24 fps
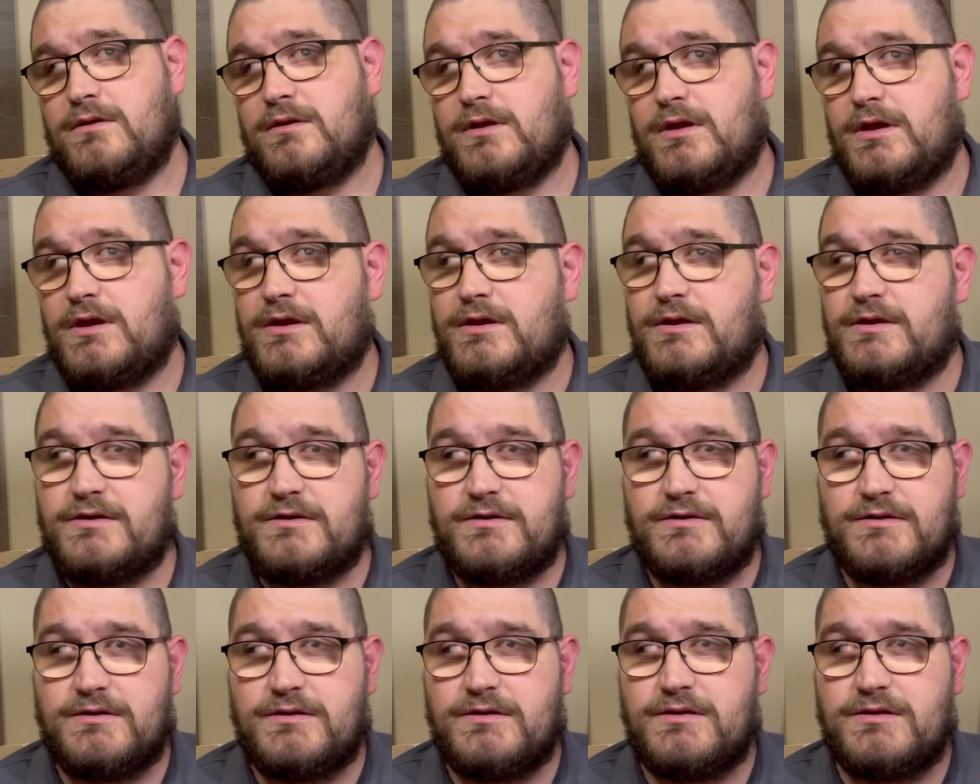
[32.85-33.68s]

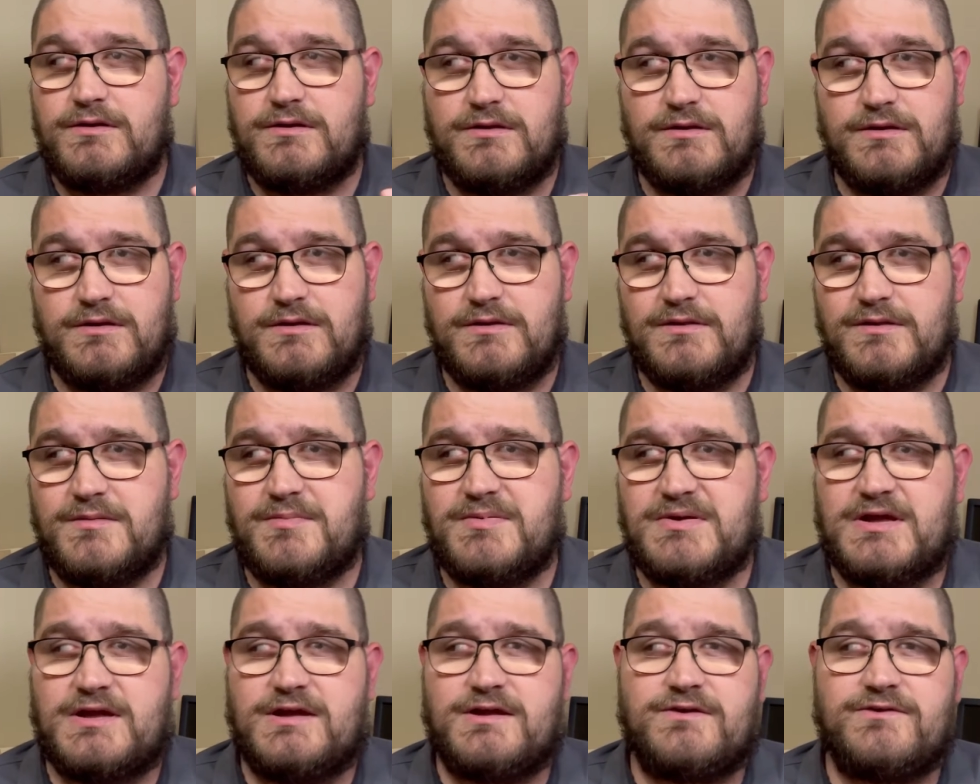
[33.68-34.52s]
And in the
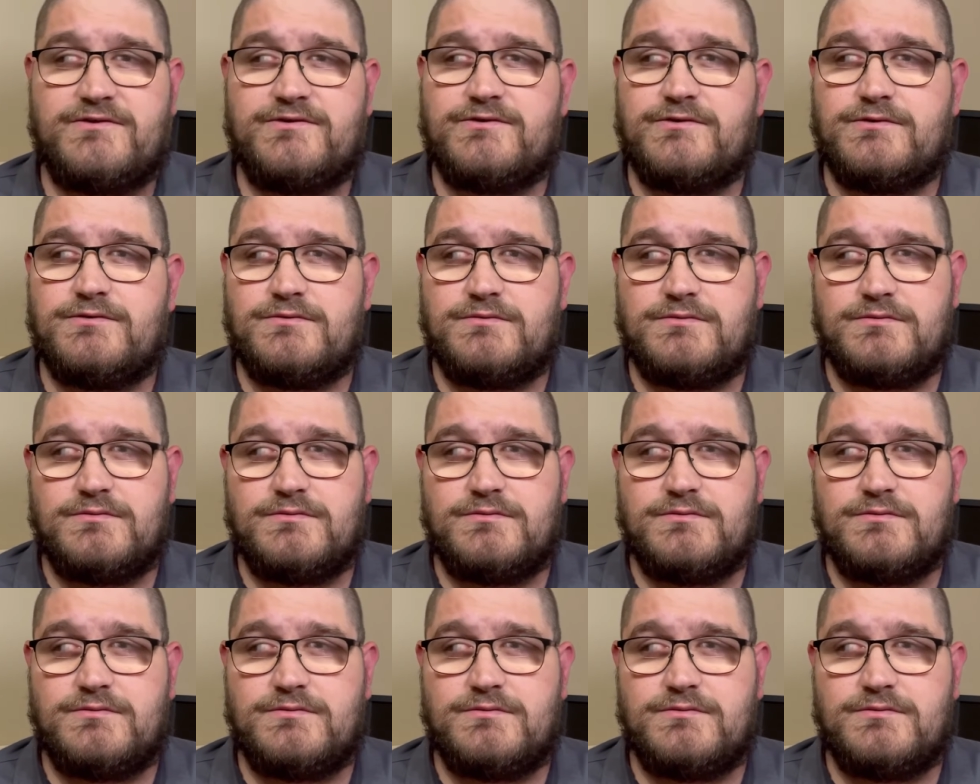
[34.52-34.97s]
past,